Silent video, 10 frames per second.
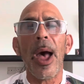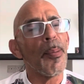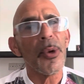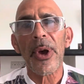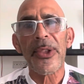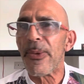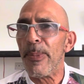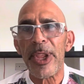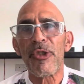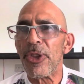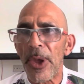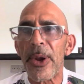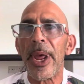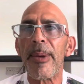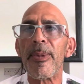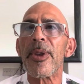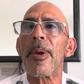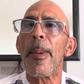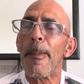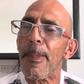I'm not going to mention no names,
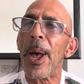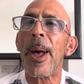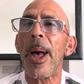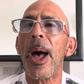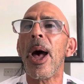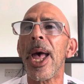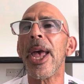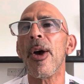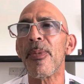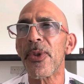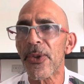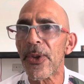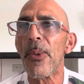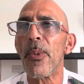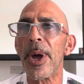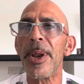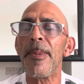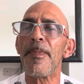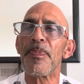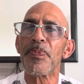but I helped
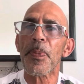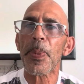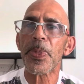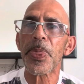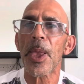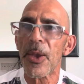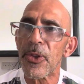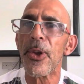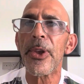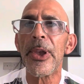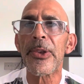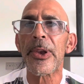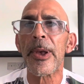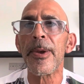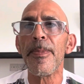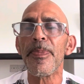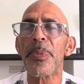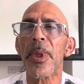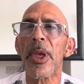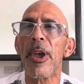someone 2 years ago
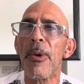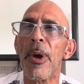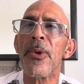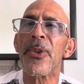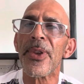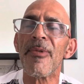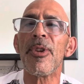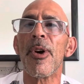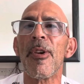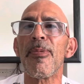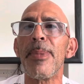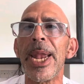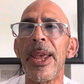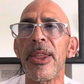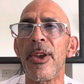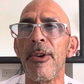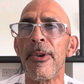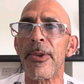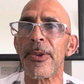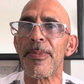who owed €7.5
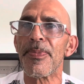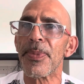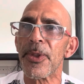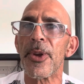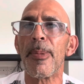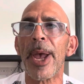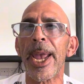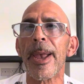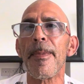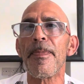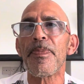million to the bank.